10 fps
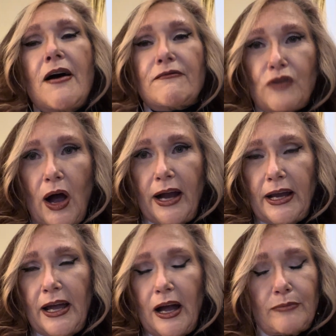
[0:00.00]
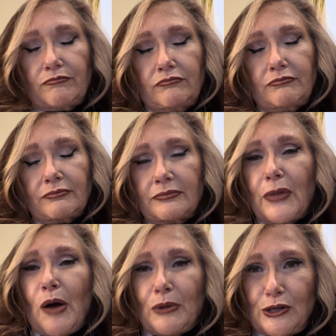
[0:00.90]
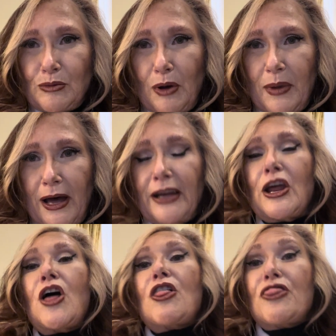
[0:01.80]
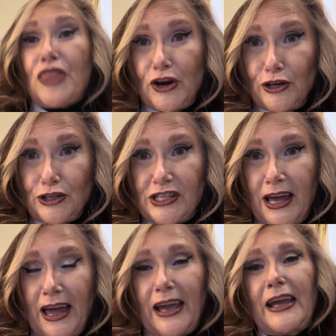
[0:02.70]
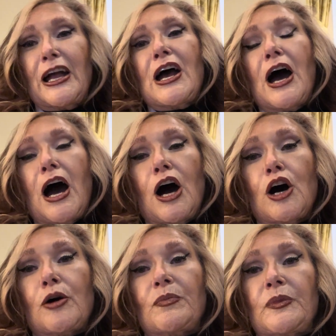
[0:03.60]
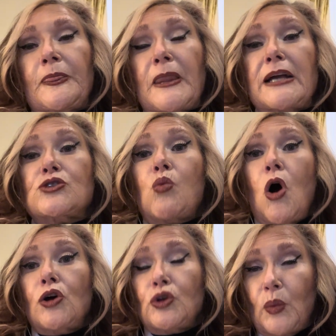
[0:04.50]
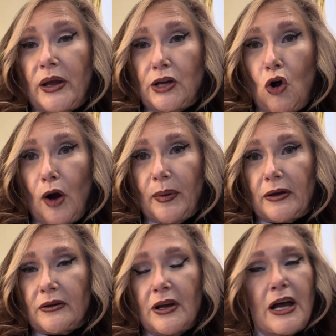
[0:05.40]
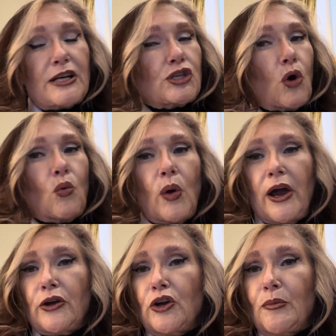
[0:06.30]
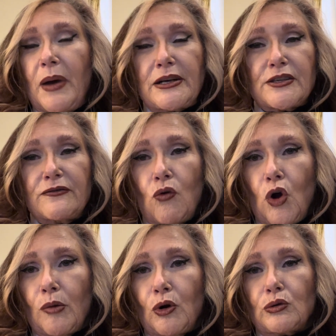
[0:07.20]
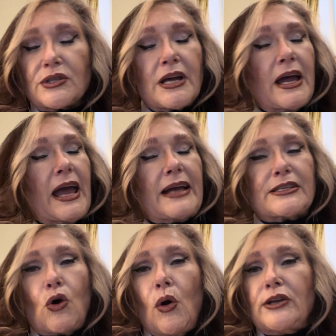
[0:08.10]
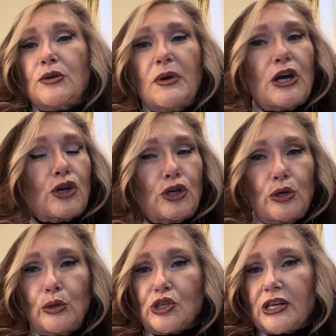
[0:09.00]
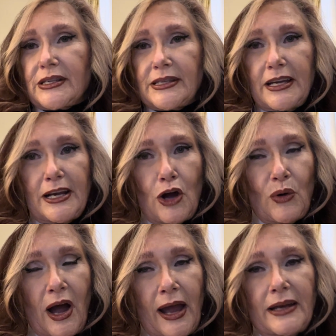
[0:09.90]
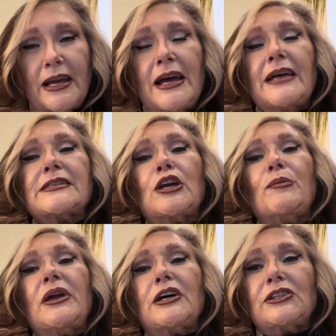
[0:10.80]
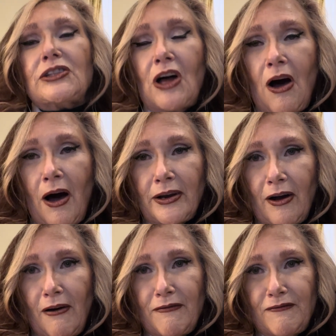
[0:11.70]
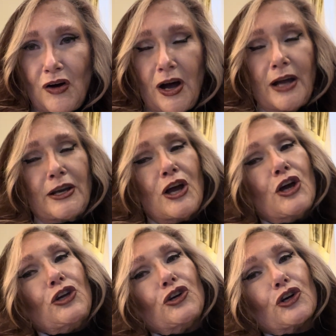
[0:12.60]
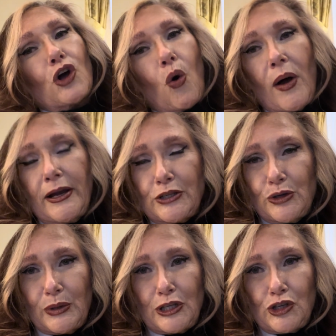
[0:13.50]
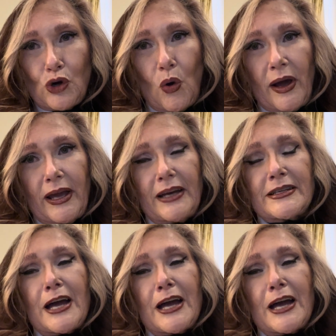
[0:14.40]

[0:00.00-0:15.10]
Friday, I'm losing my mind. Thursday, it's Walk the Red Carpet. So wear your best formals. It's going to be a huge casino night. It's going to be a lot of fun. You're going to enjoy it.